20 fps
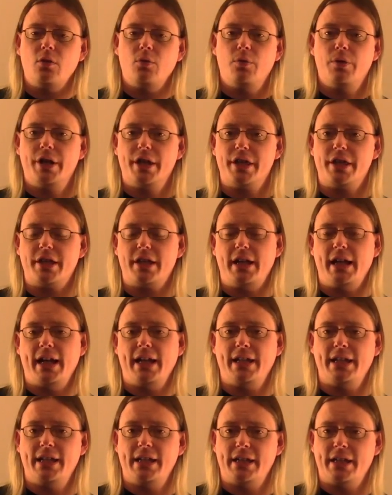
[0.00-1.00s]
with
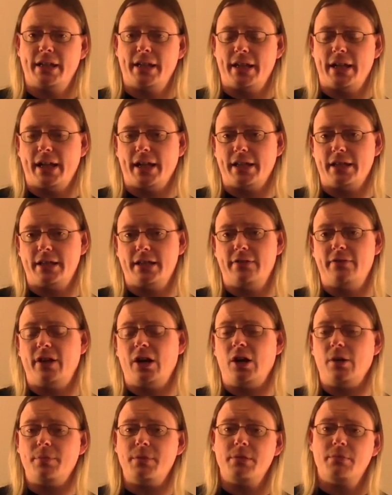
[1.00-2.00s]
candida that
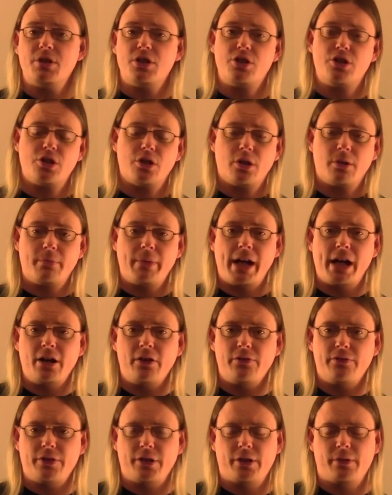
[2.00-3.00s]
developed a mature
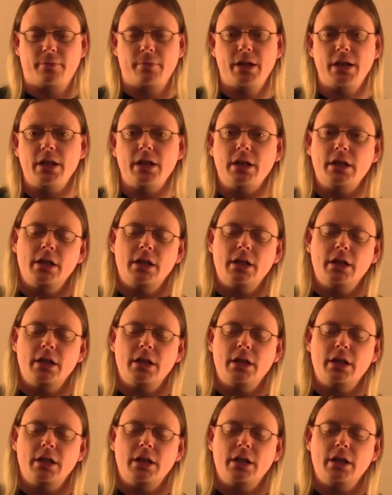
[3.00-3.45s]
biofilm